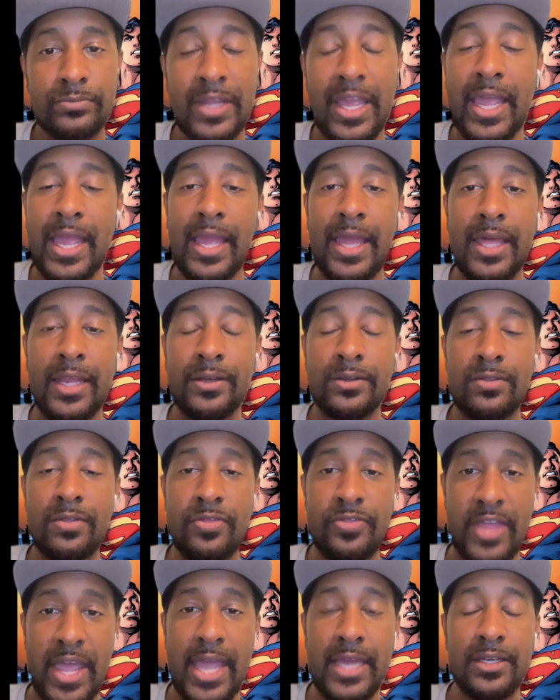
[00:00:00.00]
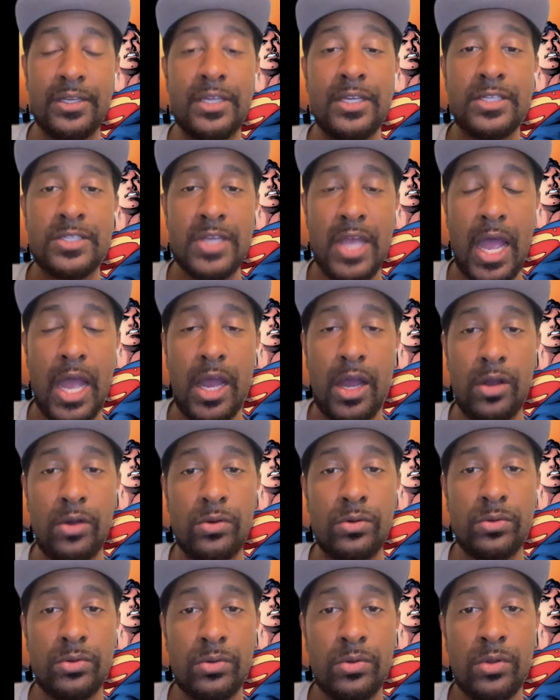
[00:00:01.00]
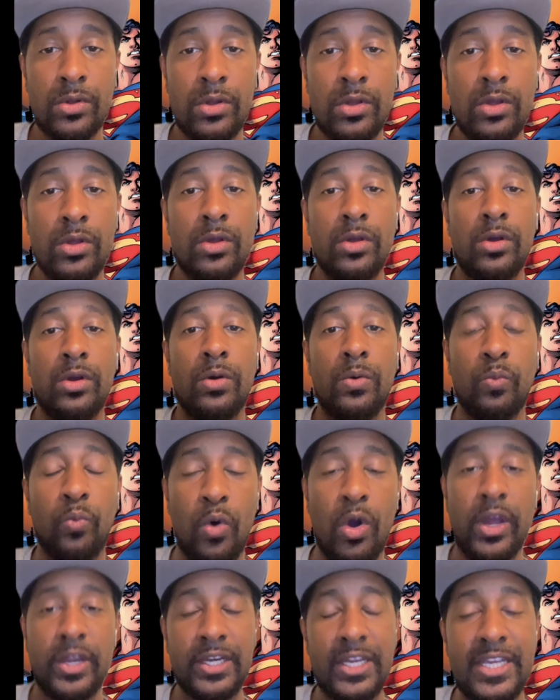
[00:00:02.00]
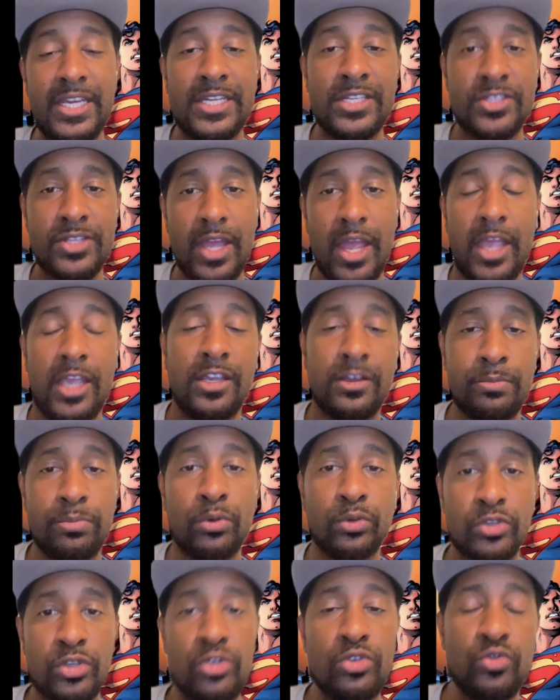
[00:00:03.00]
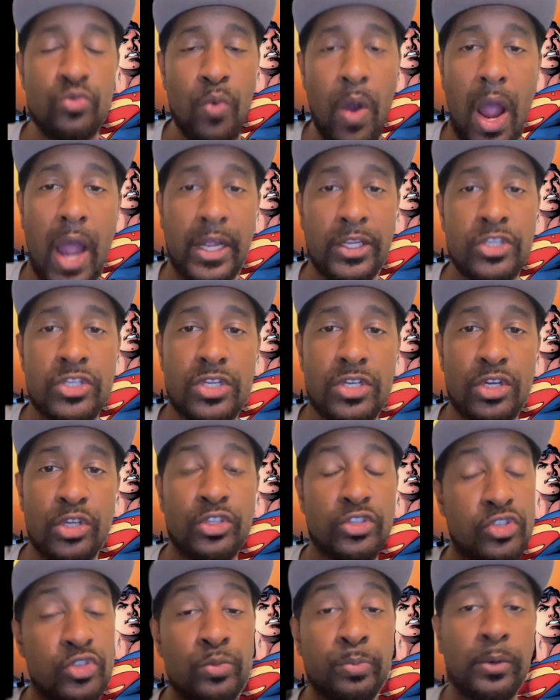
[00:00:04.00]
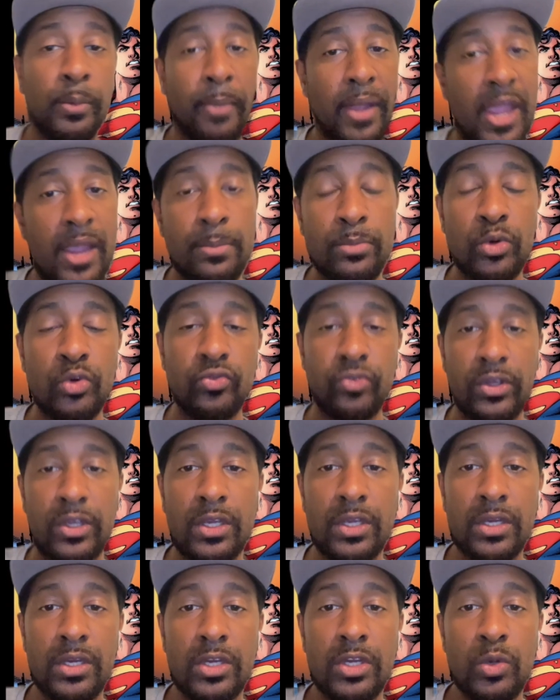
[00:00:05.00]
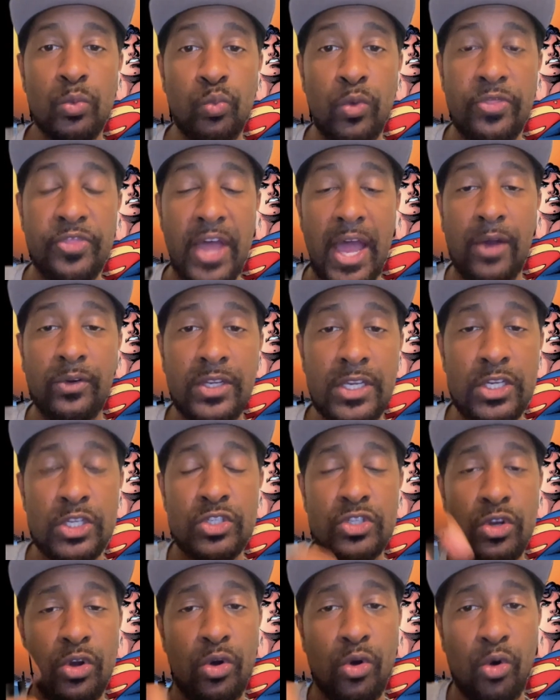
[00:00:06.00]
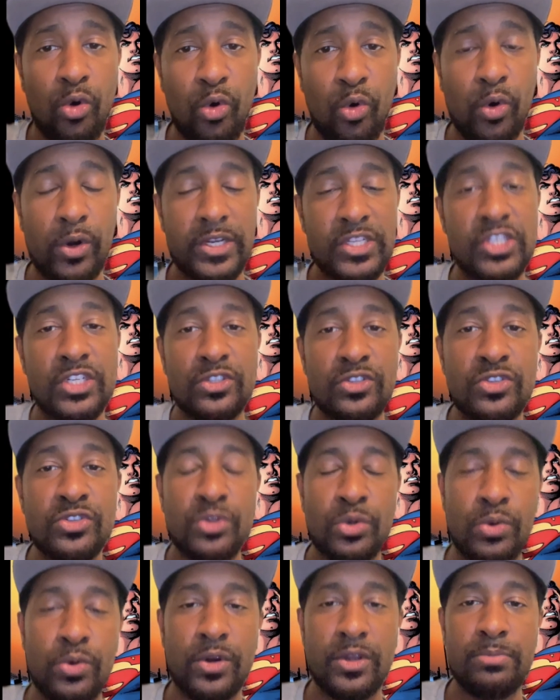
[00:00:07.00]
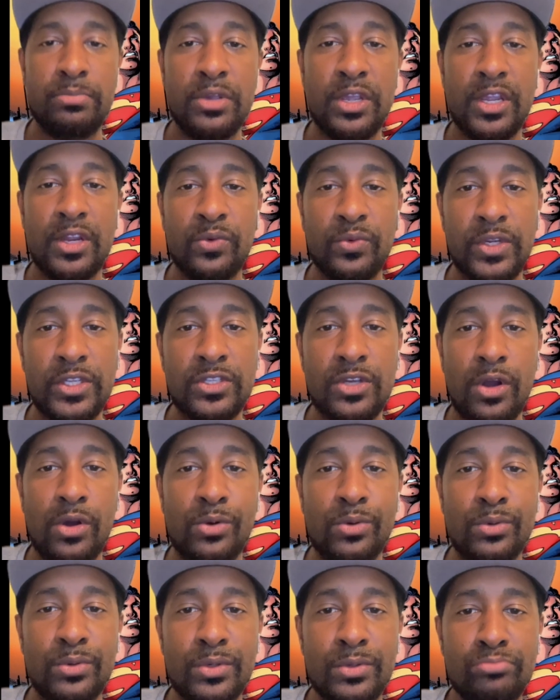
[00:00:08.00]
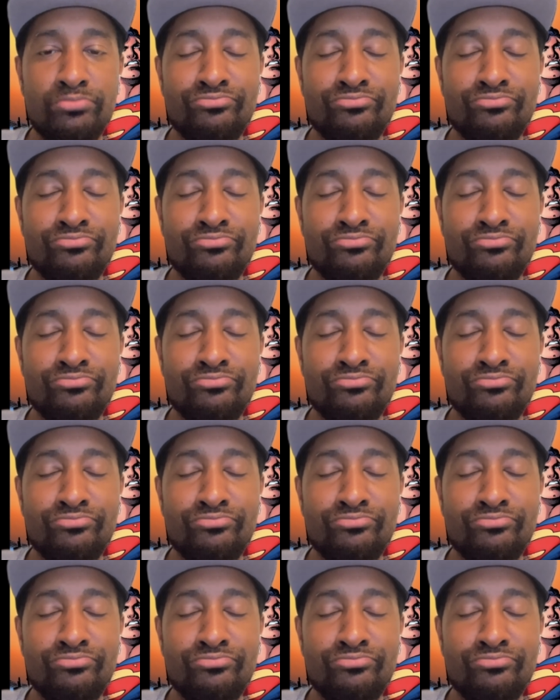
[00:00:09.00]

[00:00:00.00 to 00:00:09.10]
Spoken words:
And that is how one is able to watch a Superman movie without his origin story being retold.